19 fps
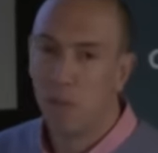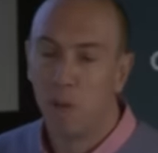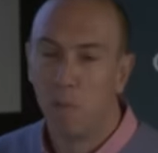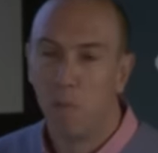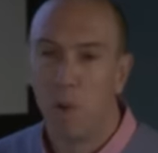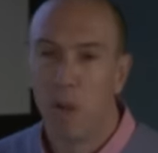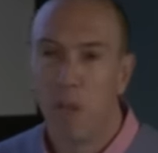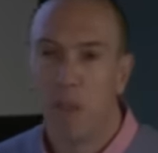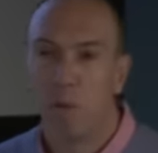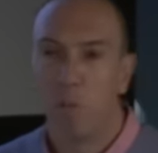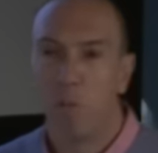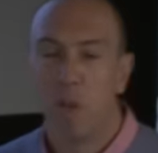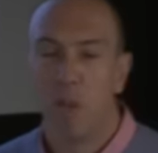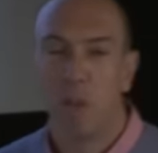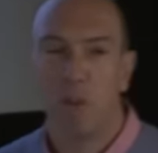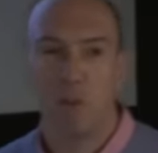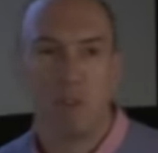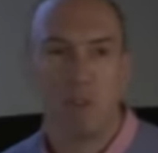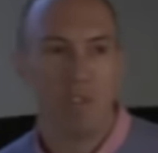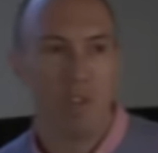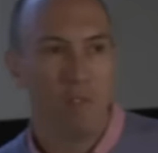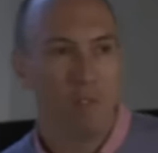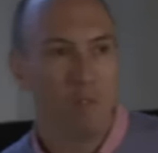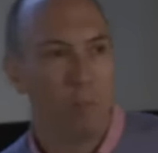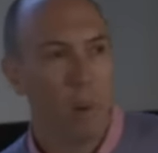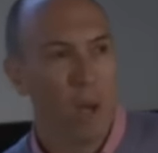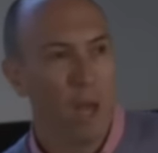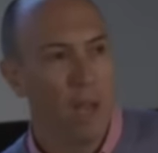in whether we could
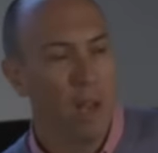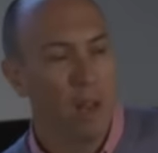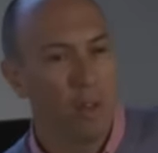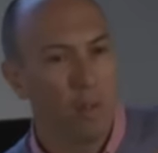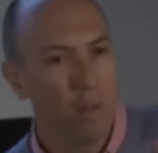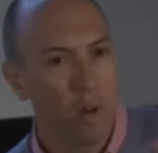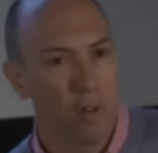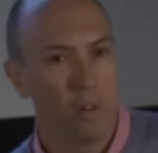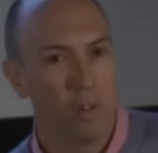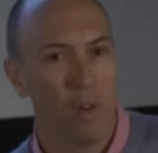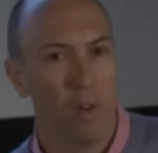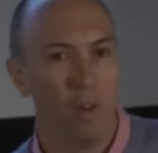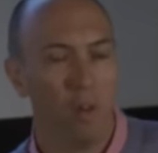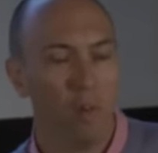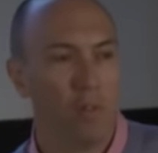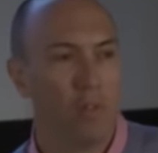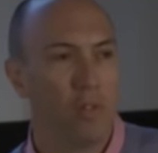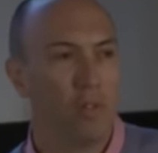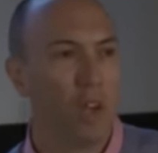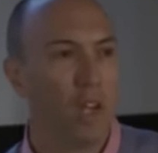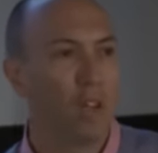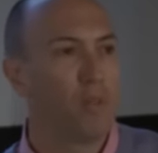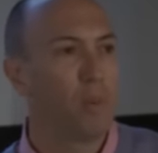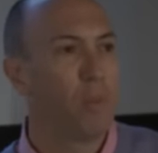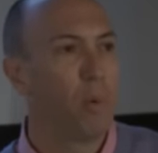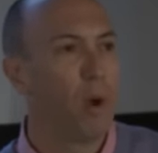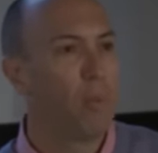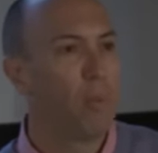shift pain thresholds
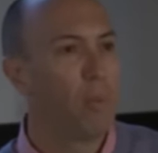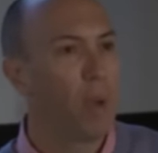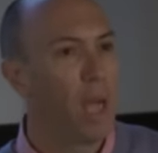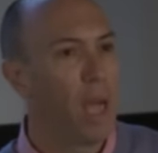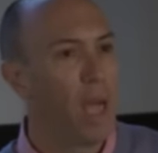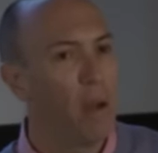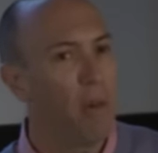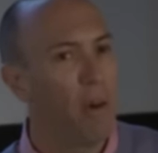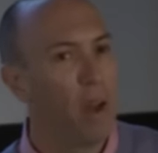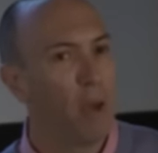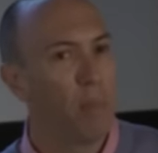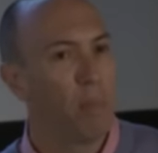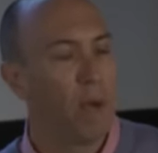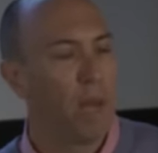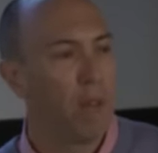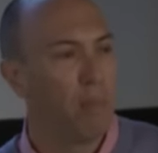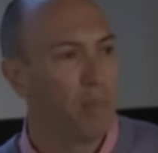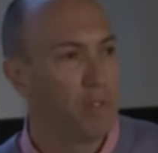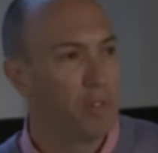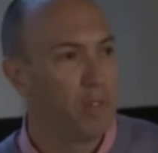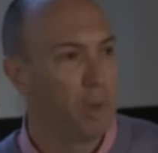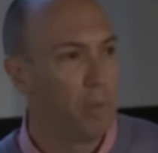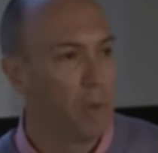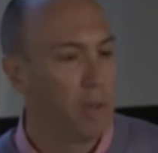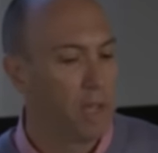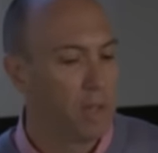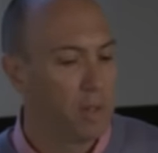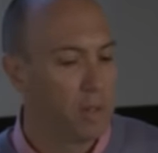just by pairing a painful
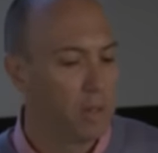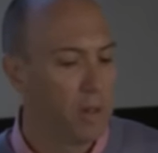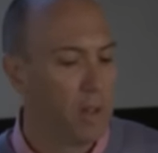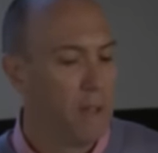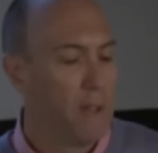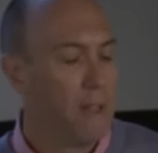stimulus